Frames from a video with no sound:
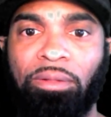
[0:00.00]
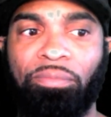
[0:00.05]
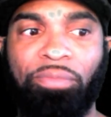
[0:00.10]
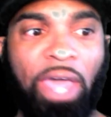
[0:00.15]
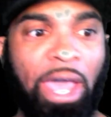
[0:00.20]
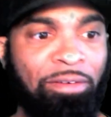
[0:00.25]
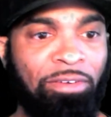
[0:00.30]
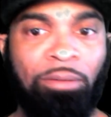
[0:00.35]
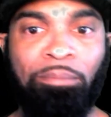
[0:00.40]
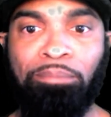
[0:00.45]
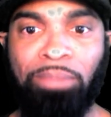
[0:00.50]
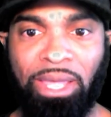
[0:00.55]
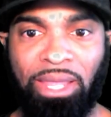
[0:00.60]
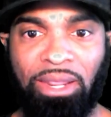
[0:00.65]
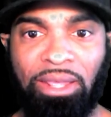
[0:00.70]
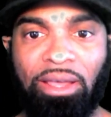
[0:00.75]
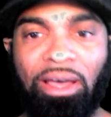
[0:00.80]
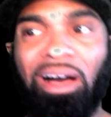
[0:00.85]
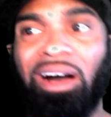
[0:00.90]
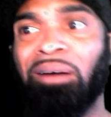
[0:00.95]
They have a
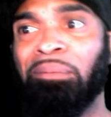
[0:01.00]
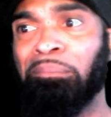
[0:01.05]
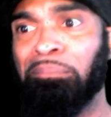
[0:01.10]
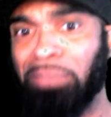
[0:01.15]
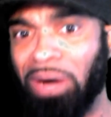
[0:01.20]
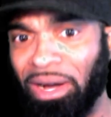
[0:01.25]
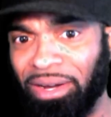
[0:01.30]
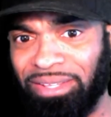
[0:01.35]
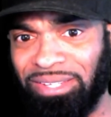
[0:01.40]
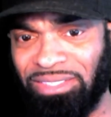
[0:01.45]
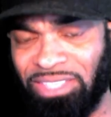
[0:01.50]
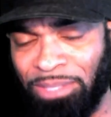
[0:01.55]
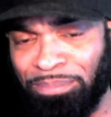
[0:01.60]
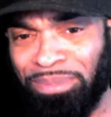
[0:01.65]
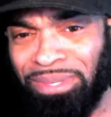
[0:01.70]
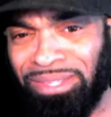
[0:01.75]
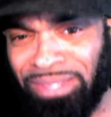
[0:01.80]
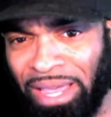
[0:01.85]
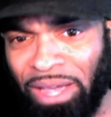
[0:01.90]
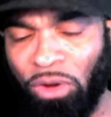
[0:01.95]
meeting amongst
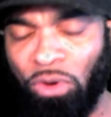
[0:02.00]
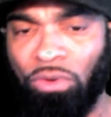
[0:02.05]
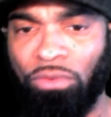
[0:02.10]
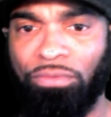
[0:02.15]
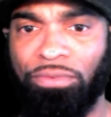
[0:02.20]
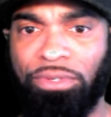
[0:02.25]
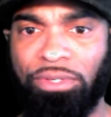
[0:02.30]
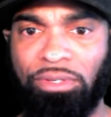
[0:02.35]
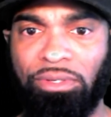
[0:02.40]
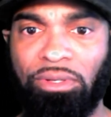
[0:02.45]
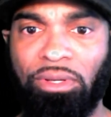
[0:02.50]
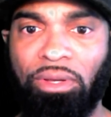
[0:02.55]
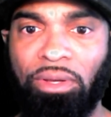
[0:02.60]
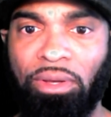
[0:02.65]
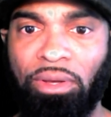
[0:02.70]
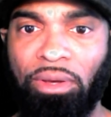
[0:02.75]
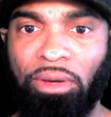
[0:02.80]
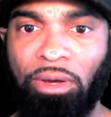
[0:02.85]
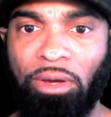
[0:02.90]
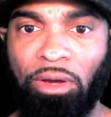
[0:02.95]
themselves
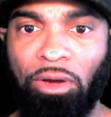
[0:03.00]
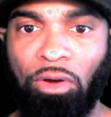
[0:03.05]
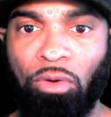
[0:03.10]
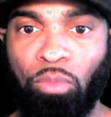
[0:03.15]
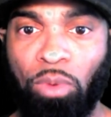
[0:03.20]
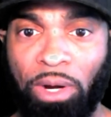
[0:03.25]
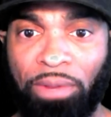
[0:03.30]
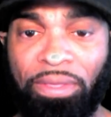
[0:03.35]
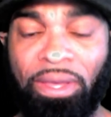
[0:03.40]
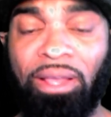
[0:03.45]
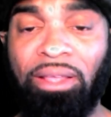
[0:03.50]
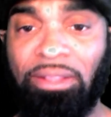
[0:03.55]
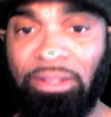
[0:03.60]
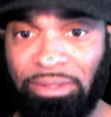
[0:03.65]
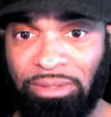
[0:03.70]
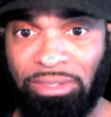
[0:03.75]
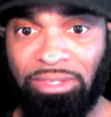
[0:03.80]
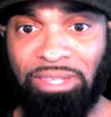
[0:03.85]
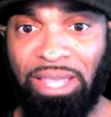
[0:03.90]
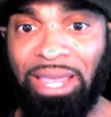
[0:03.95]
where they
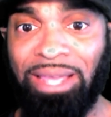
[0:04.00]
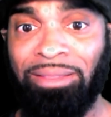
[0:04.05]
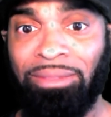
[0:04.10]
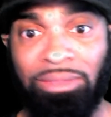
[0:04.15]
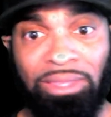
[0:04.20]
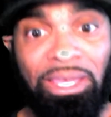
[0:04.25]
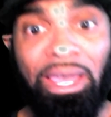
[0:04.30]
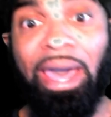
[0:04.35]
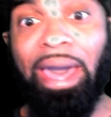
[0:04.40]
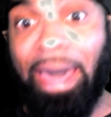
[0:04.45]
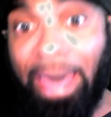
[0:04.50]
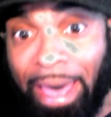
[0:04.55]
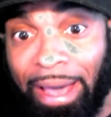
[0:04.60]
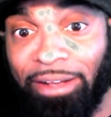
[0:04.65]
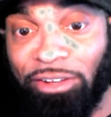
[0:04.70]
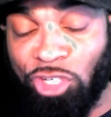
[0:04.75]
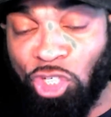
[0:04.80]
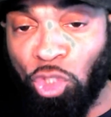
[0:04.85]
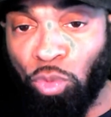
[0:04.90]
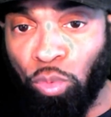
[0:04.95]
say the
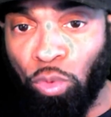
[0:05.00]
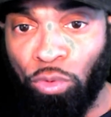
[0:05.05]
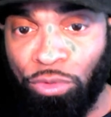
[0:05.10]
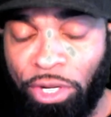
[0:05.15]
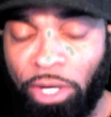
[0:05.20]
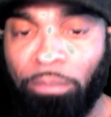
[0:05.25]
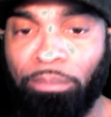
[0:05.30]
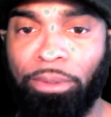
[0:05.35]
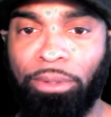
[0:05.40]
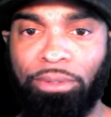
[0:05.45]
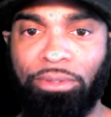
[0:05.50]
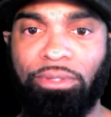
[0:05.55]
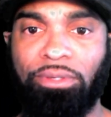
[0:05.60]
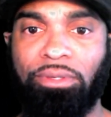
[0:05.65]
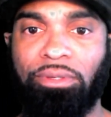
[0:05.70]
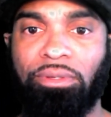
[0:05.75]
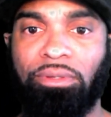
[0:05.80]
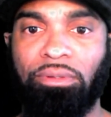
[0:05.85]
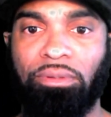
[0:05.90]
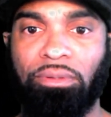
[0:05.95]
actual
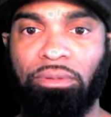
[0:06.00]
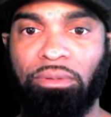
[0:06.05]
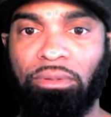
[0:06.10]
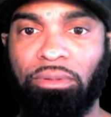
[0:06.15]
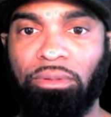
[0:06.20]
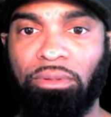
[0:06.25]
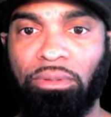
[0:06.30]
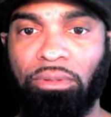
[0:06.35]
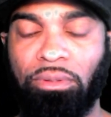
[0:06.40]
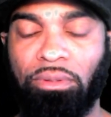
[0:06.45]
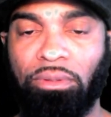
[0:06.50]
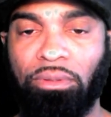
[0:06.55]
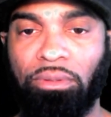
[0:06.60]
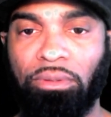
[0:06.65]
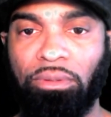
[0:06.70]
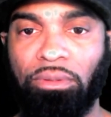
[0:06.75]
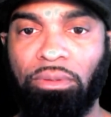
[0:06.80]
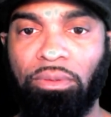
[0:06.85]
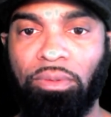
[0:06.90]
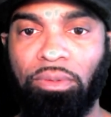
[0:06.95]
numbers.
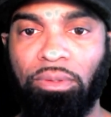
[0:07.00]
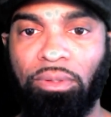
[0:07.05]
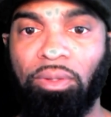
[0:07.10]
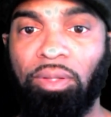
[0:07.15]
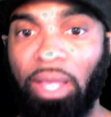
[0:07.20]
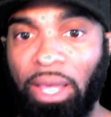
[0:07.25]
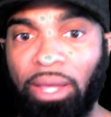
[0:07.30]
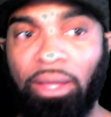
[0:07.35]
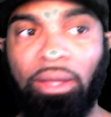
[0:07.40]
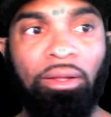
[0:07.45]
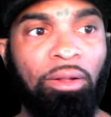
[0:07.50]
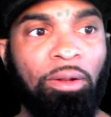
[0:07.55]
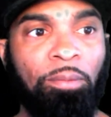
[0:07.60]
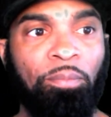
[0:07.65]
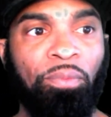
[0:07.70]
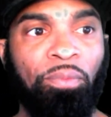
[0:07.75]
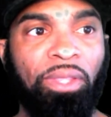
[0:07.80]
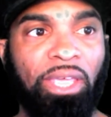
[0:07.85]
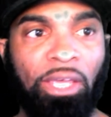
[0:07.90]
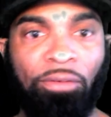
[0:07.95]
Yeah,
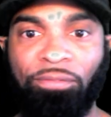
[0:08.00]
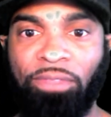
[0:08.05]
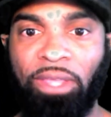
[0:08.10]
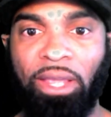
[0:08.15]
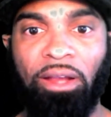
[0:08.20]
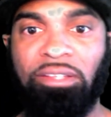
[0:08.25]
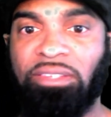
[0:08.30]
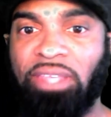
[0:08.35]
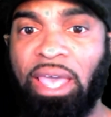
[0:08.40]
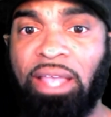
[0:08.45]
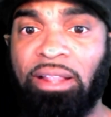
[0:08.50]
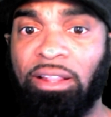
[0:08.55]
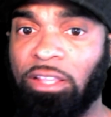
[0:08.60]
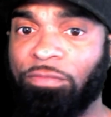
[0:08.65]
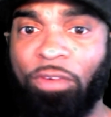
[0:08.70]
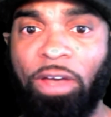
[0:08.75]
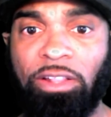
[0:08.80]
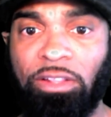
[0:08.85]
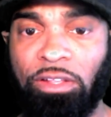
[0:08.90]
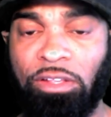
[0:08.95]
if they're saying this
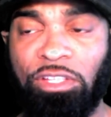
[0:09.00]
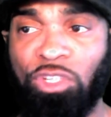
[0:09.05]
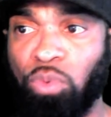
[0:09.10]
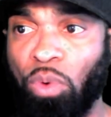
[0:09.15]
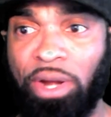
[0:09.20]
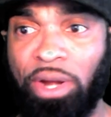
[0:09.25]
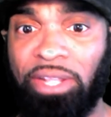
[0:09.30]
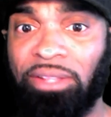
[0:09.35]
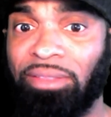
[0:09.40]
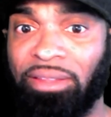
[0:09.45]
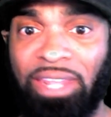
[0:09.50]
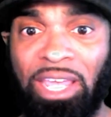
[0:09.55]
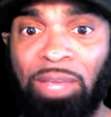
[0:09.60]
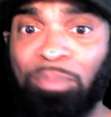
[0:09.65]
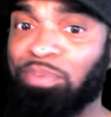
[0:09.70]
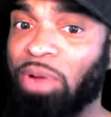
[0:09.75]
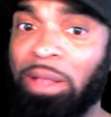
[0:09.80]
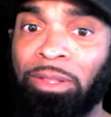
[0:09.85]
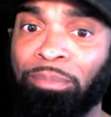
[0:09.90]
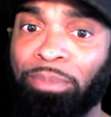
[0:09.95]
fight does 20, then they
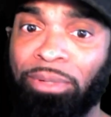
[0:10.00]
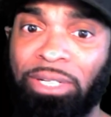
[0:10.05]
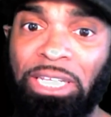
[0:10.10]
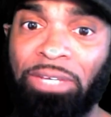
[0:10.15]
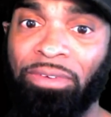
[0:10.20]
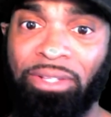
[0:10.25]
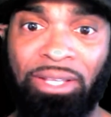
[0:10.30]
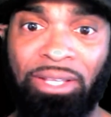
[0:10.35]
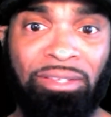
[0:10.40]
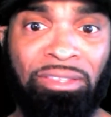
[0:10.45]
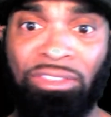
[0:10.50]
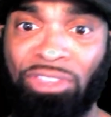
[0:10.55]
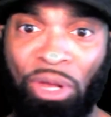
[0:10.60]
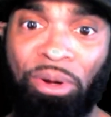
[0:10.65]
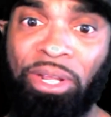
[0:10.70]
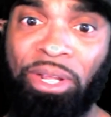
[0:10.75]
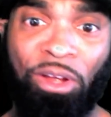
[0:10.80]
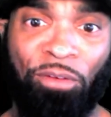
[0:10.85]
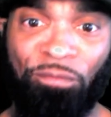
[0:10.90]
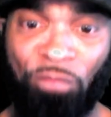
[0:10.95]
probably believe it does
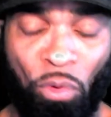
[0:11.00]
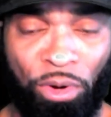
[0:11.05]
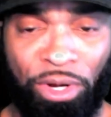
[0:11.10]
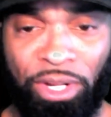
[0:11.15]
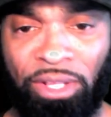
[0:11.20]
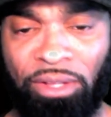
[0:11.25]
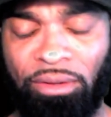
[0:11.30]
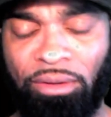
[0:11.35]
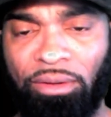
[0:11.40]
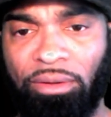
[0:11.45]
30 or 40.